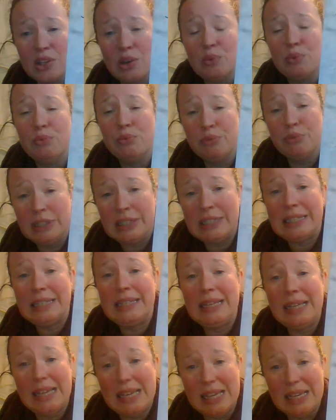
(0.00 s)
is a
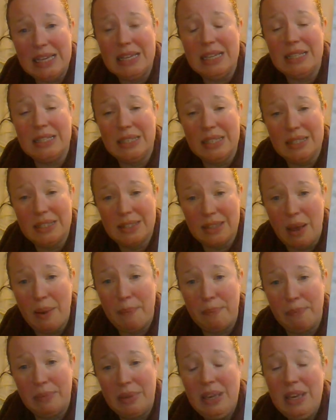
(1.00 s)
really easy
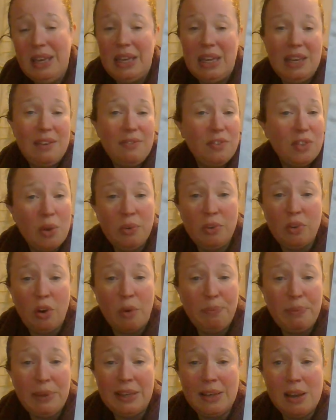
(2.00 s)
sum. Even though we've
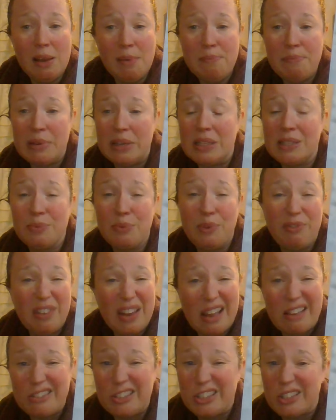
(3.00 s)
got big numbers, we've
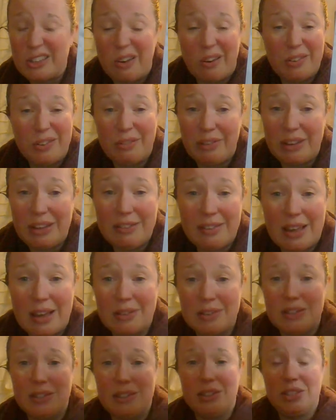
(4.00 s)
now just got
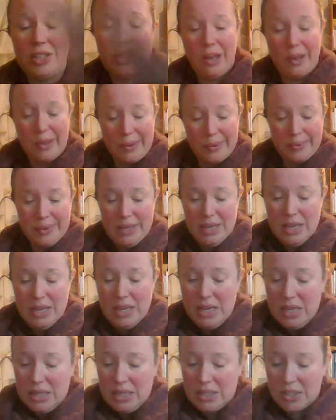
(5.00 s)
3,000 to go.
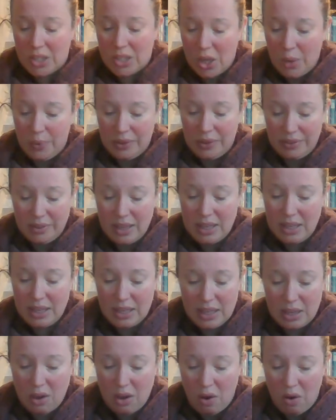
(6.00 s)
So we're
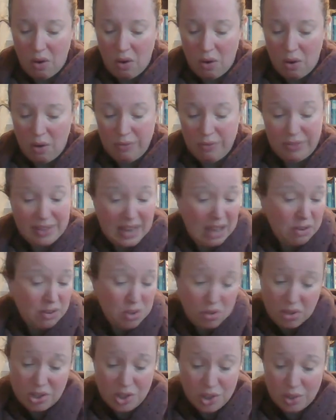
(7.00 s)
thinking of, now
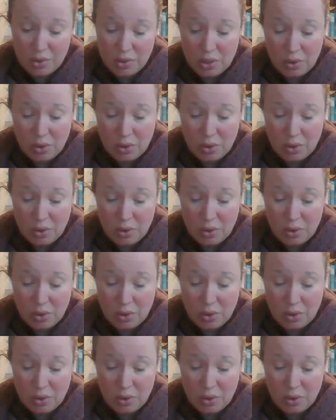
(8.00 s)
you can do